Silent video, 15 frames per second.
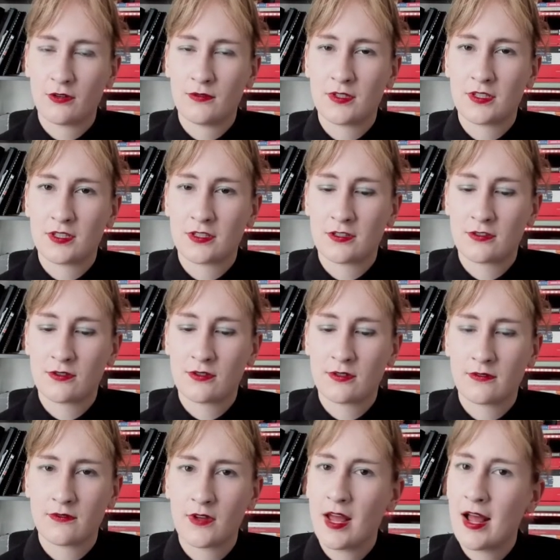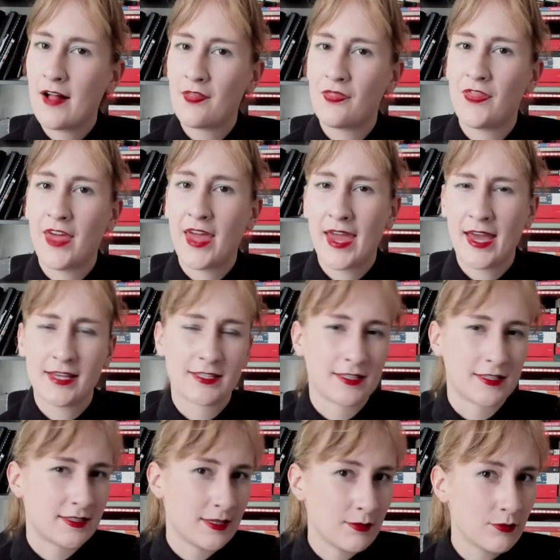who is just sort of there as
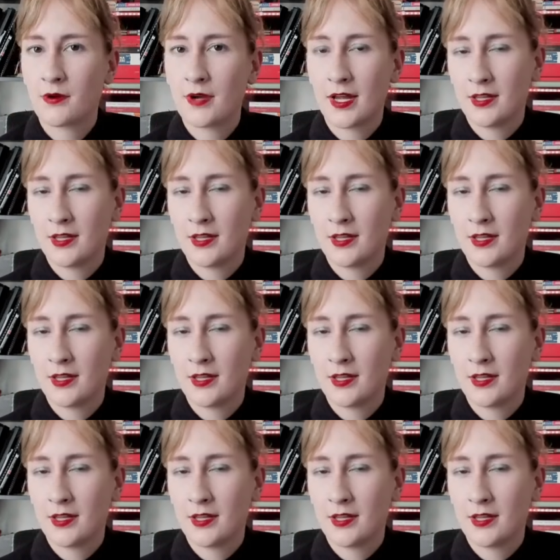a symbol.